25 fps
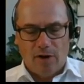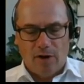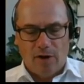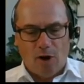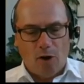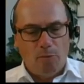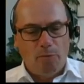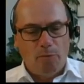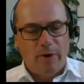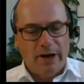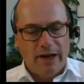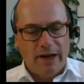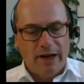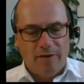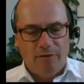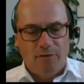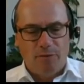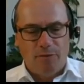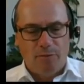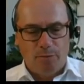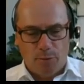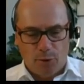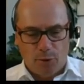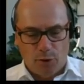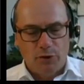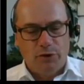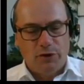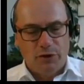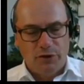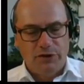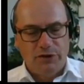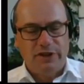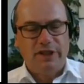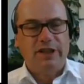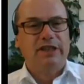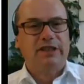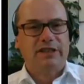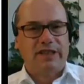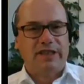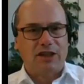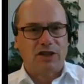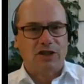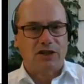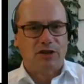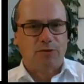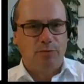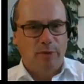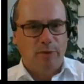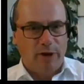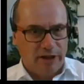company producing
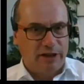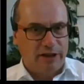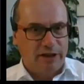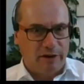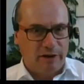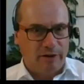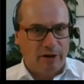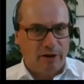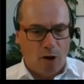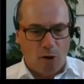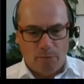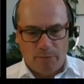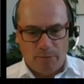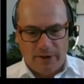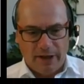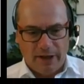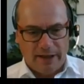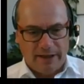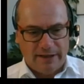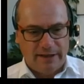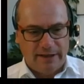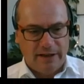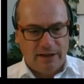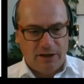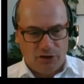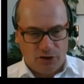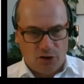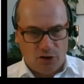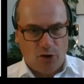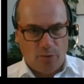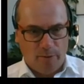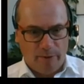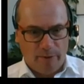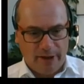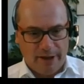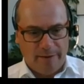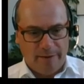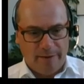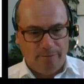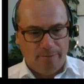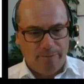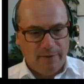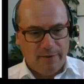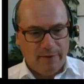such military optics in Germany.